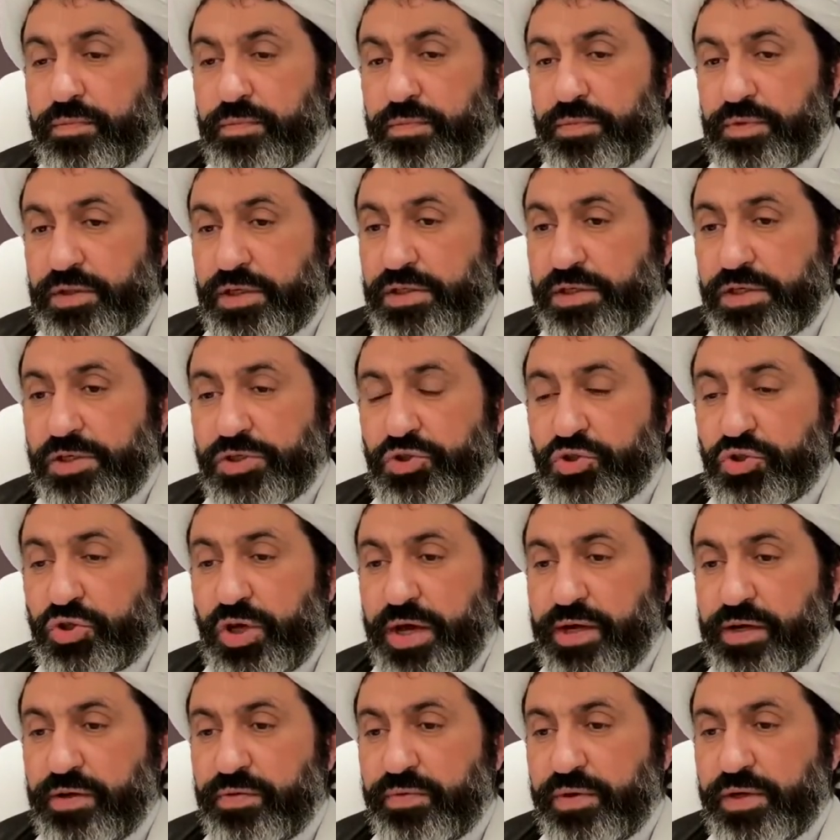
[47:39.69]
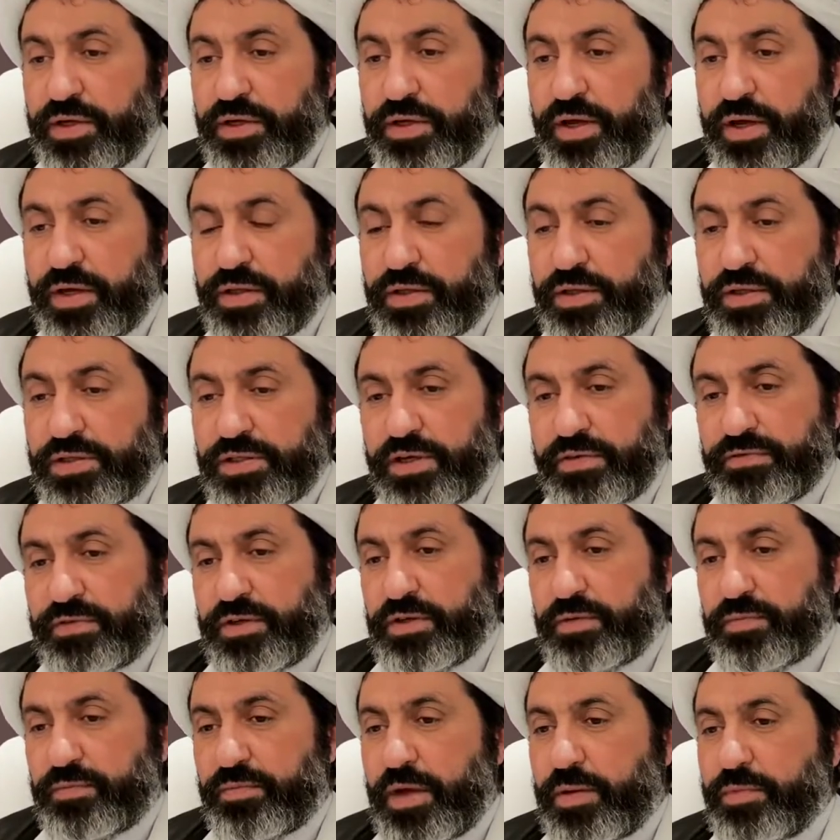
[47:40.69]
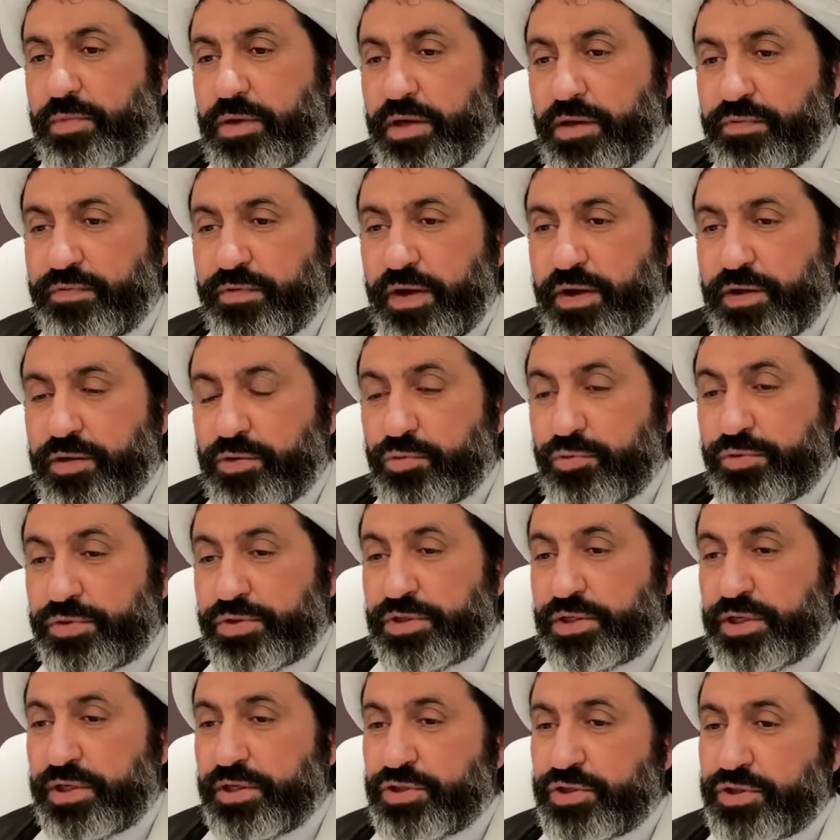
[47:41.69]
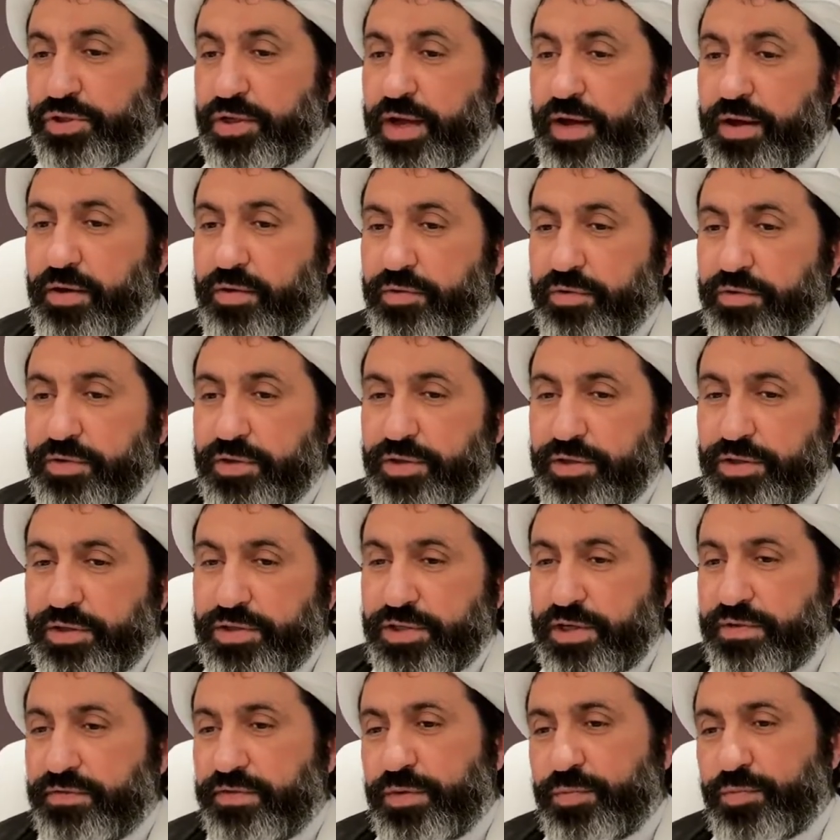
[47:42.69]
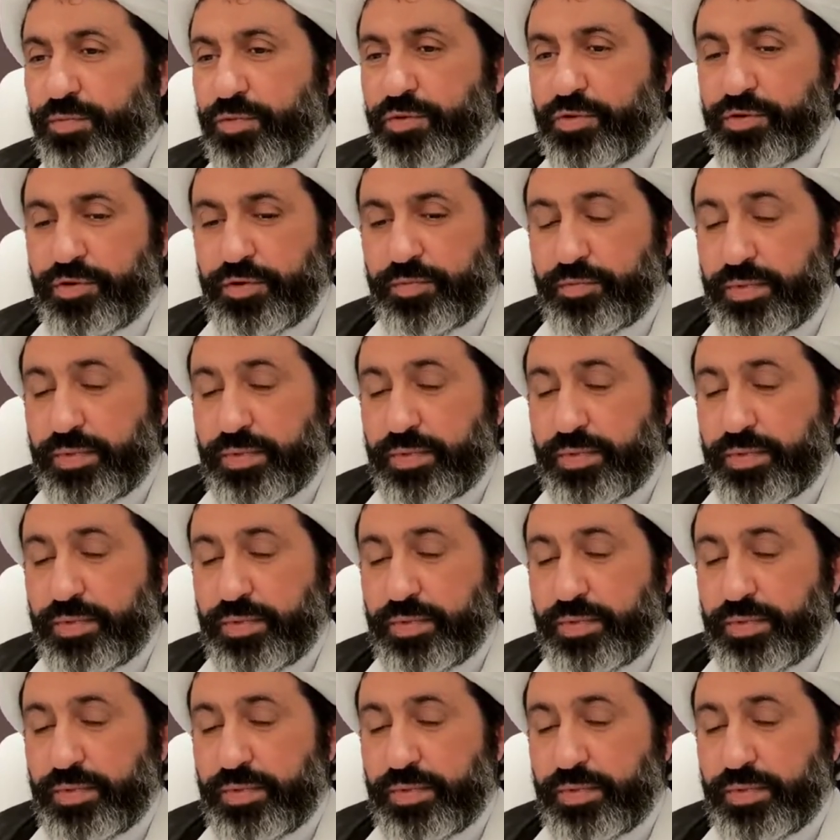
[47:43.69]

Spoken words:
This is January 97. Maybe if I do search now, it's even more.